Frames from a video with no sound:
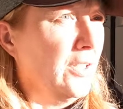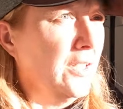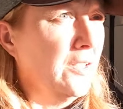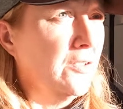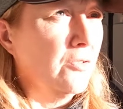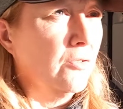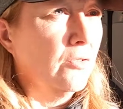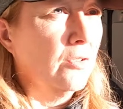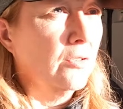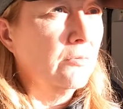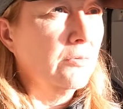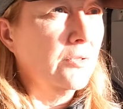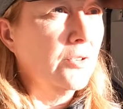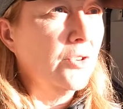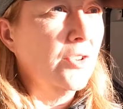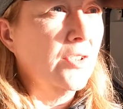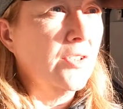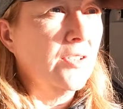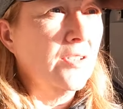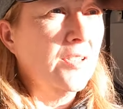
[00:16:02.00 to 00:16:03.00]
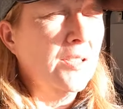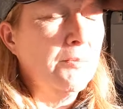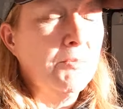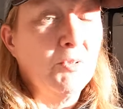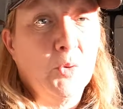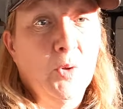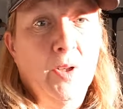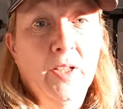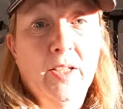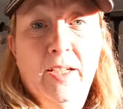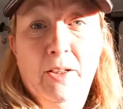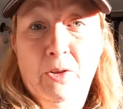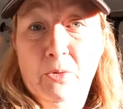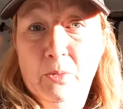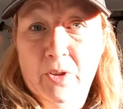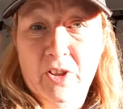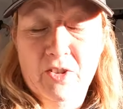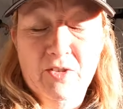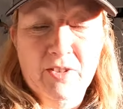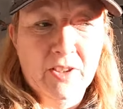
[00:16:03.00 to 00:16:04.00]
heater on, which is, seems quite loud
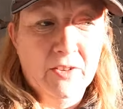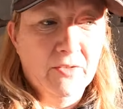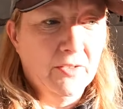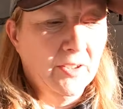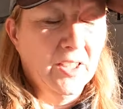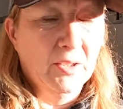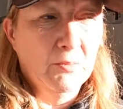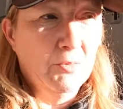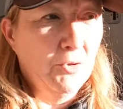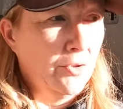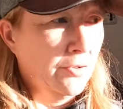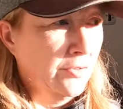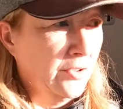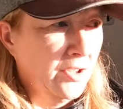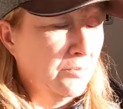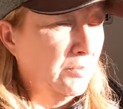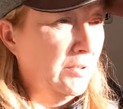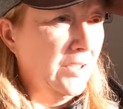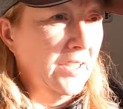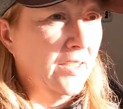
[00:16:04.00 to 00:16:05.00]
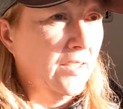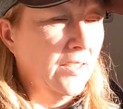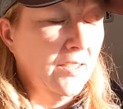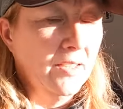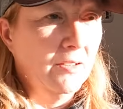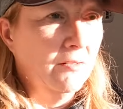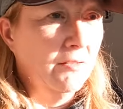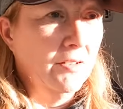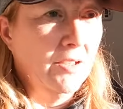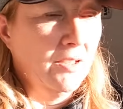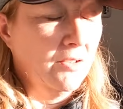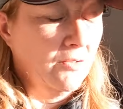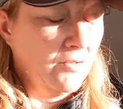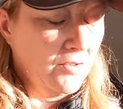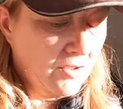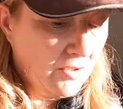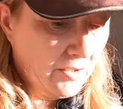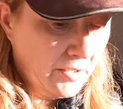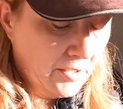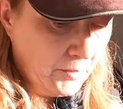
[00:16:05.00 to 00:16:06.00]
when you're in the van. I'm sure nobody can hear it
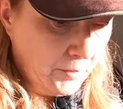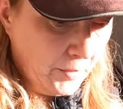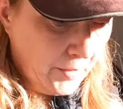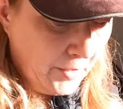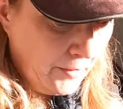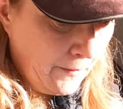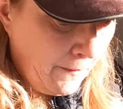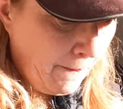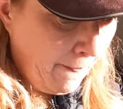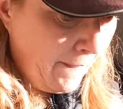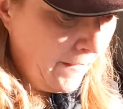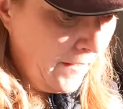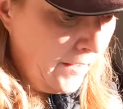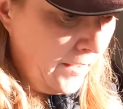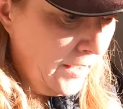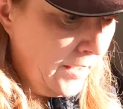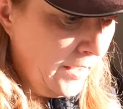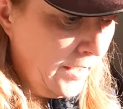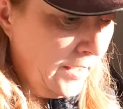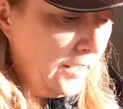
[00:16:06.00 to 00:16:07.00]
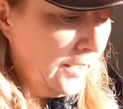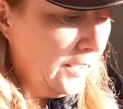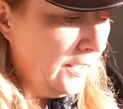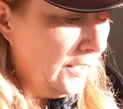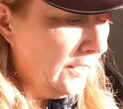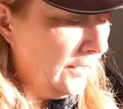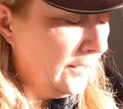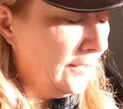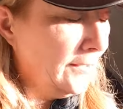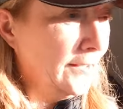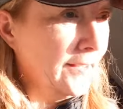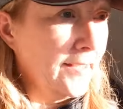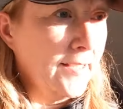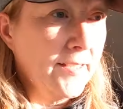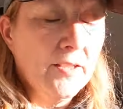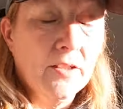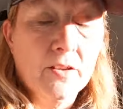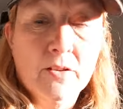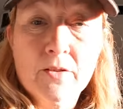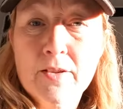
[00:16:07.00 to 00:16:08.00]
outside, but yeah,
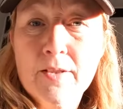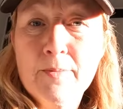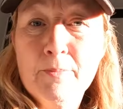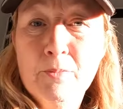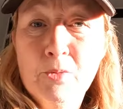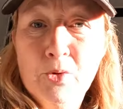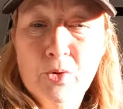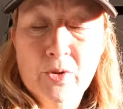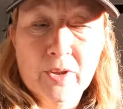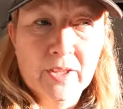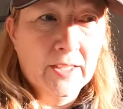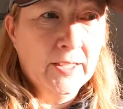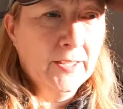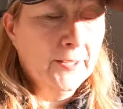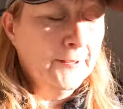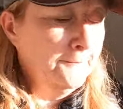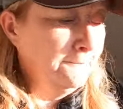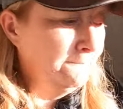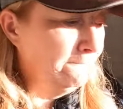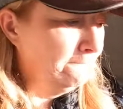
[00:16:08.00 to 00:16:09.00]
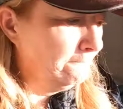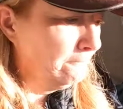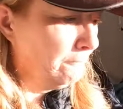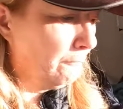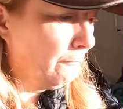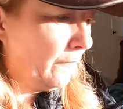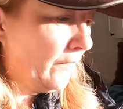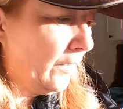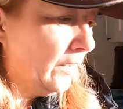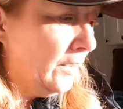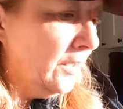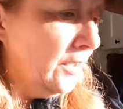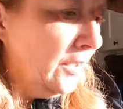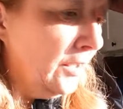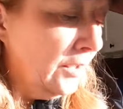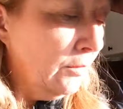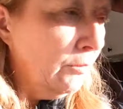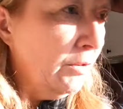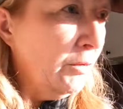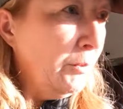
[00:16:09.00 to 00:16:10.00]
so this morning
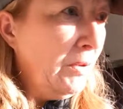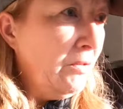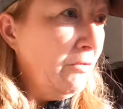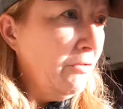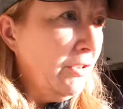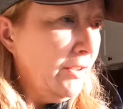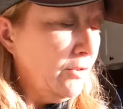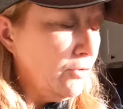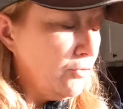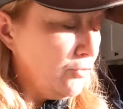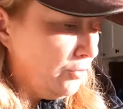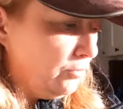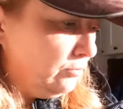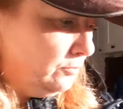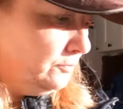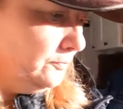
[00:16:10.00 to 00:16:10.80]
we've been for a little stroll.